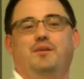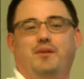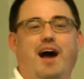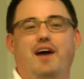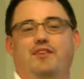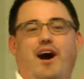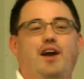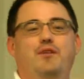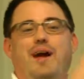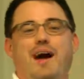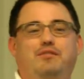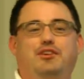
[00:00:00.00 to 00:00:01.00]

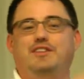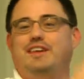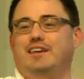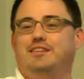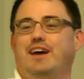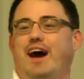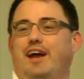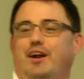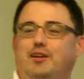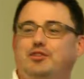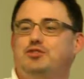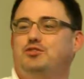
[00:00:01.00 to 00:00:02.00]
unraveled the
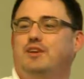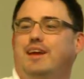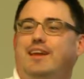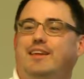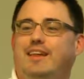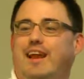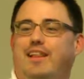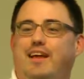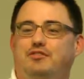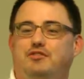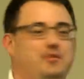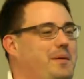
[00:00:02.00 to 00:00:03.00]
entire string that I
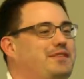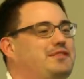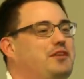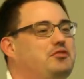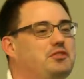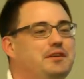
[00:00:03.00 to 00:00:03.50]
left for myself.